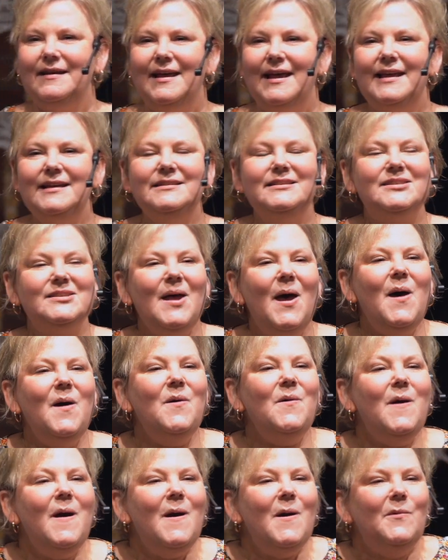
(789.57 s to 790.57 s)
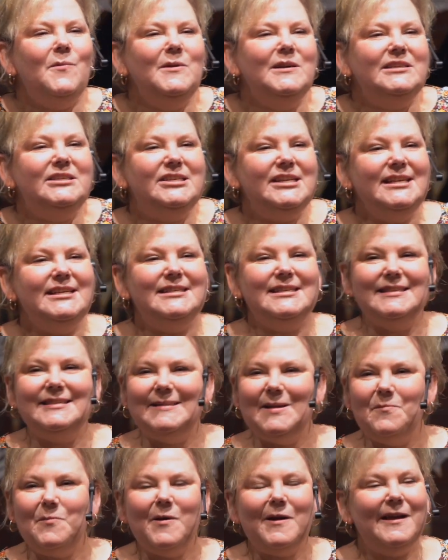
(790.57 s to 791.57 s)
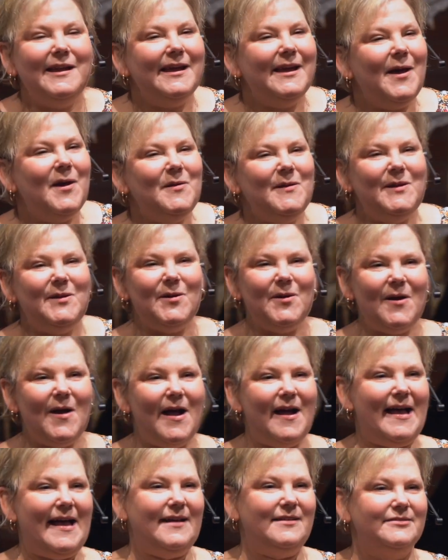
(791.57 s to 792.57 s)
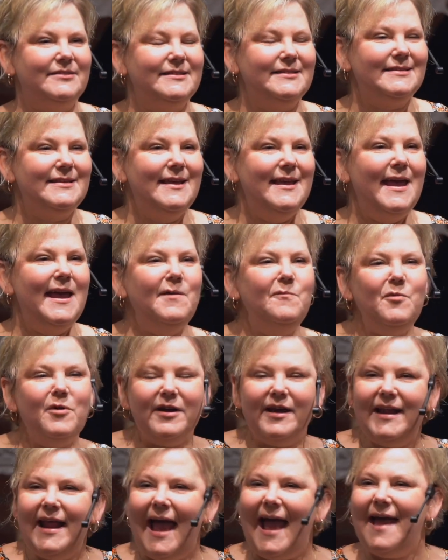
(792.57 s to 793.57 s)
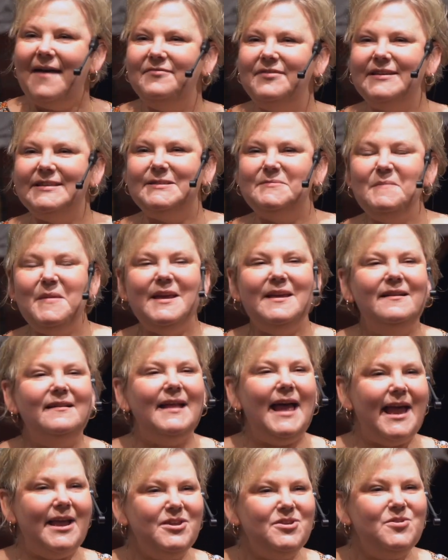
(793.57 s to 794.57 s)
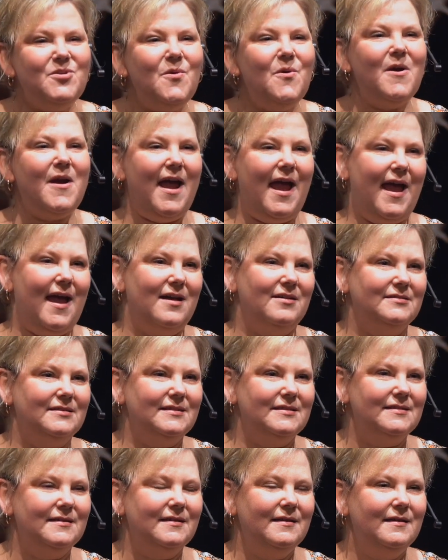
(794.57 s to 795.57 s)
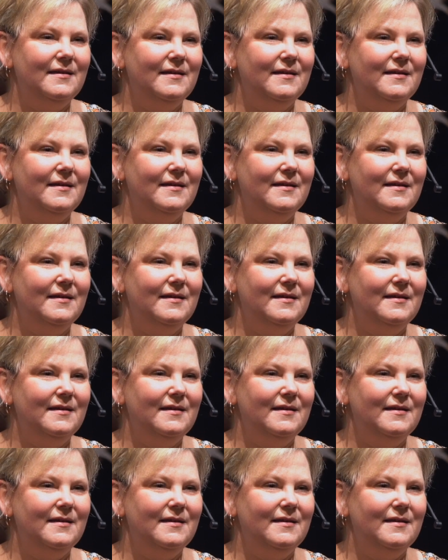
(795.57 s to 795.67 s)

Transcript: And so when Jesus said, We're going to go to your house and we're going to have this meal at your house,